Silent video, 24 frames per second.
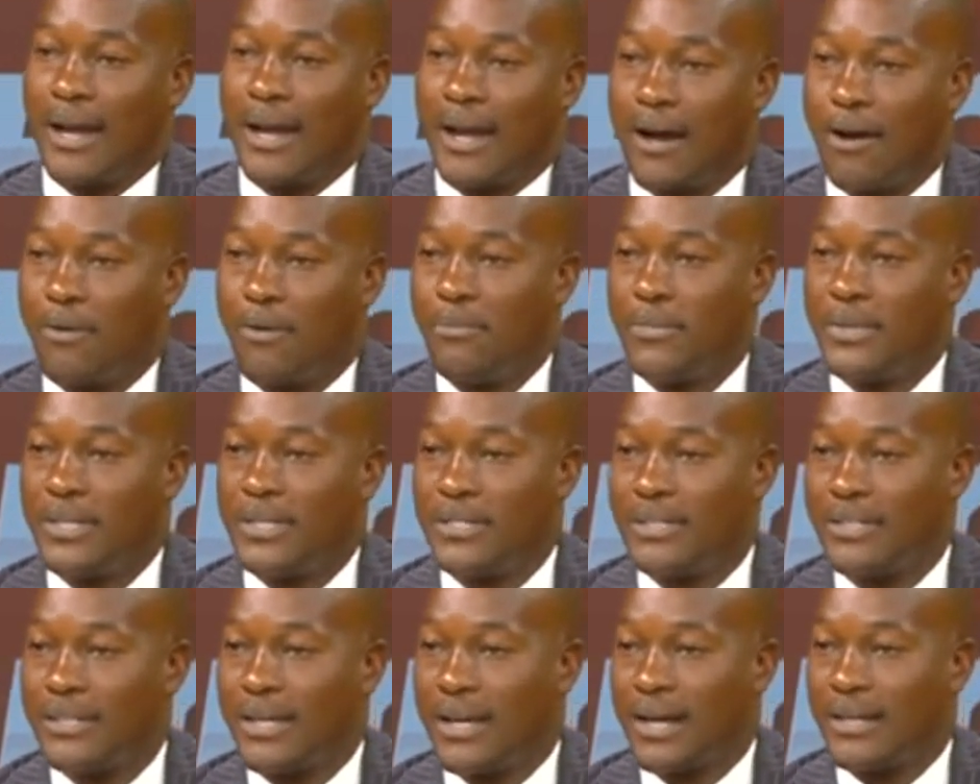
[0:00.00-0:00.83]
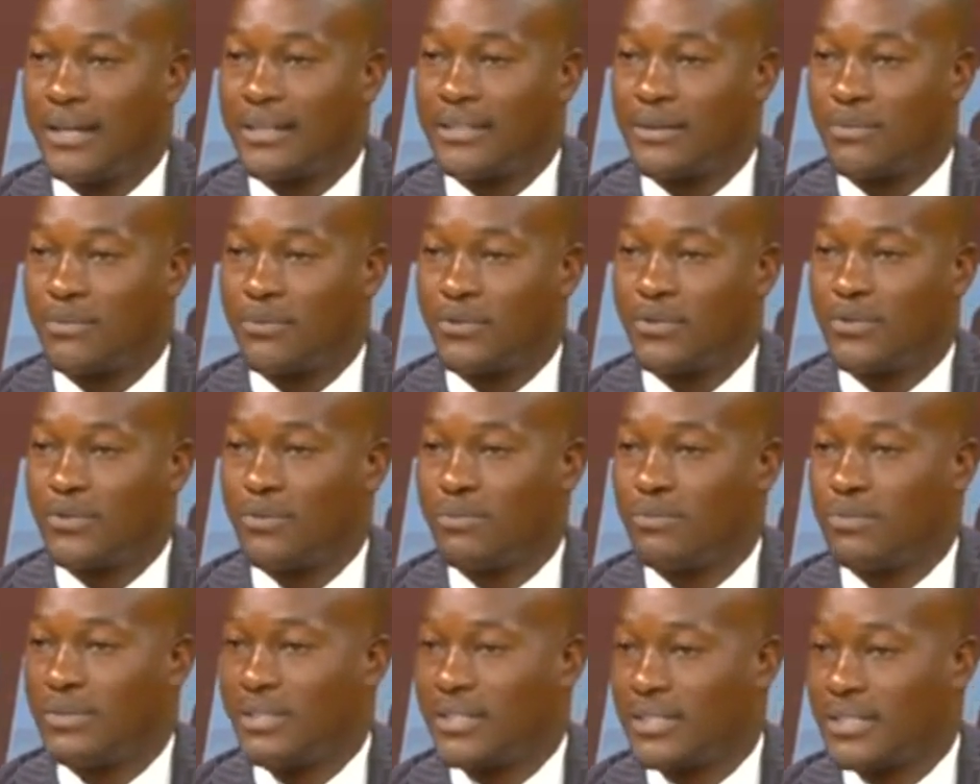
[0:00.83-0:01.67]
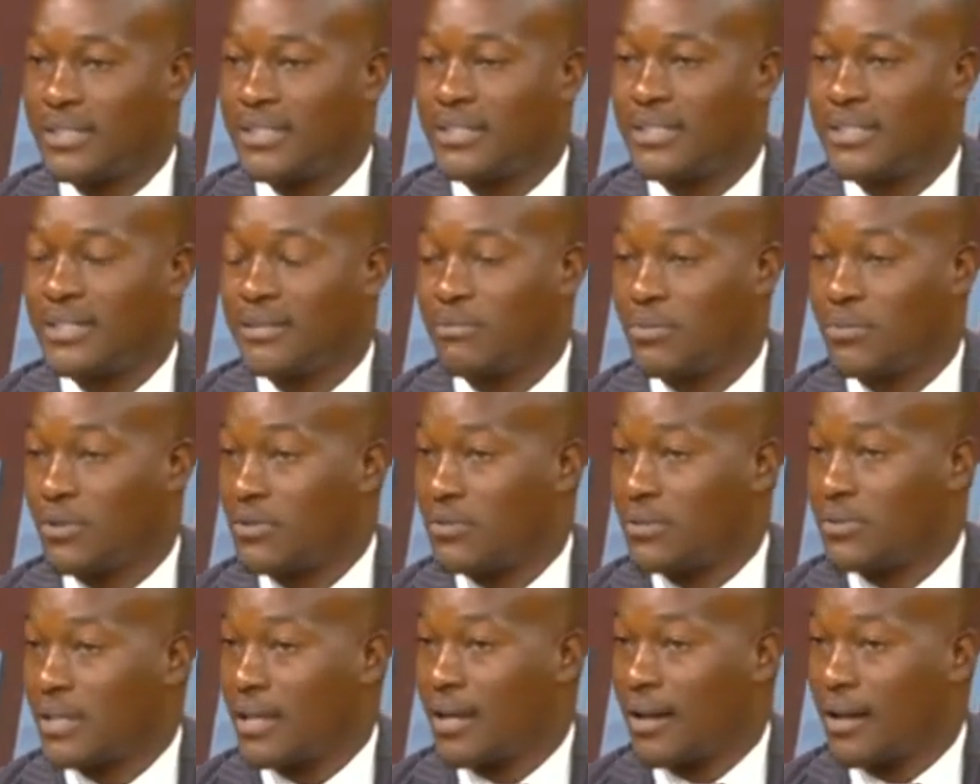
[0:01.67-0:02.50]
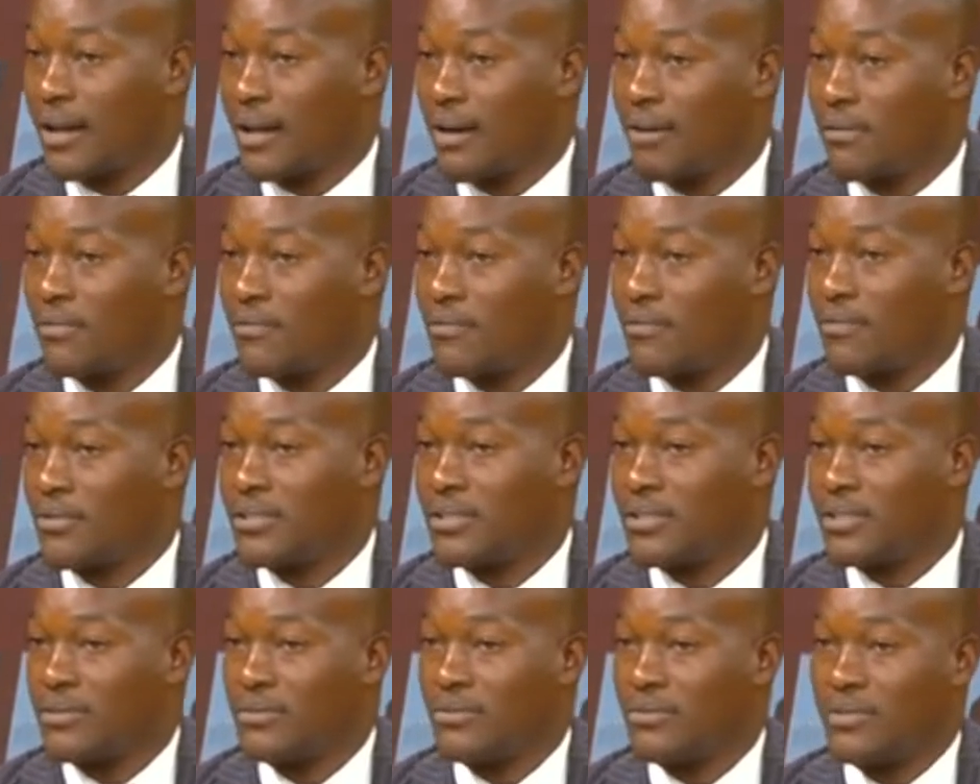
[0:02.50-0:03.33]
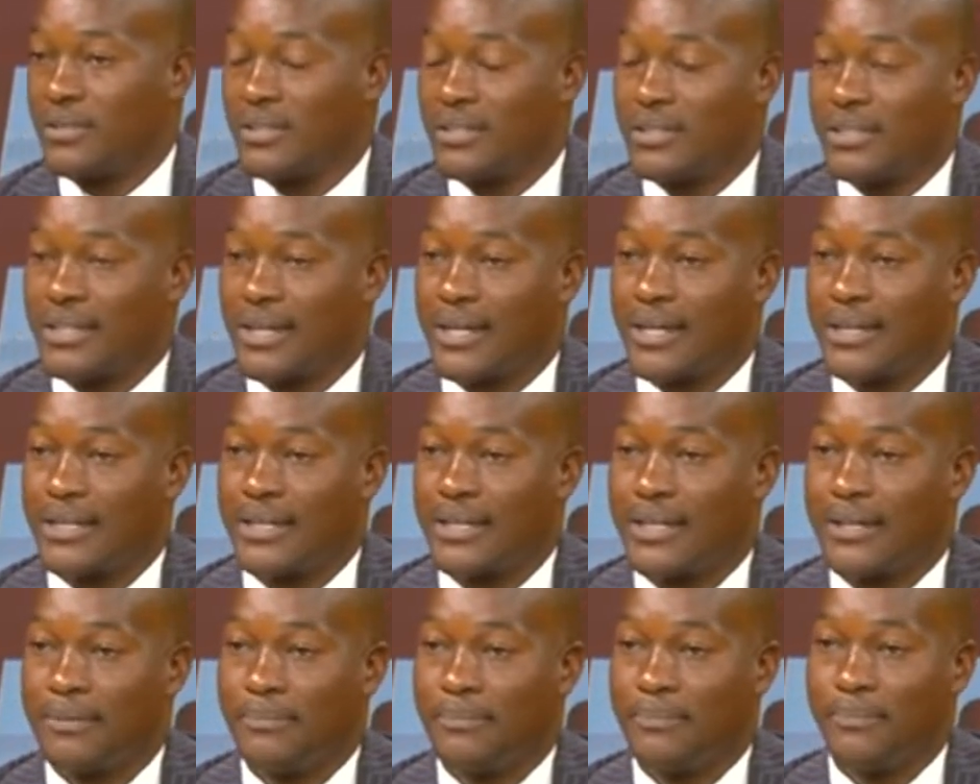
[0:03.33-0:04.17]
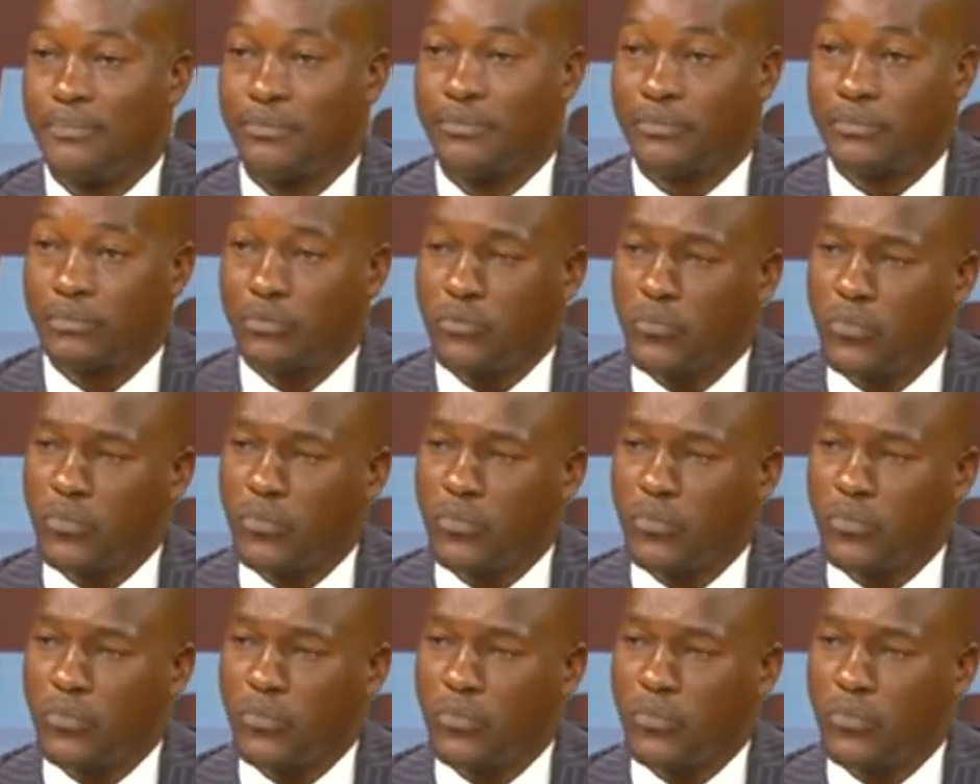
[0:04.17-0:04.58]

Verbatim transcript: How many are supposed to be teaching? Because there are around 14 units are here. -hmm.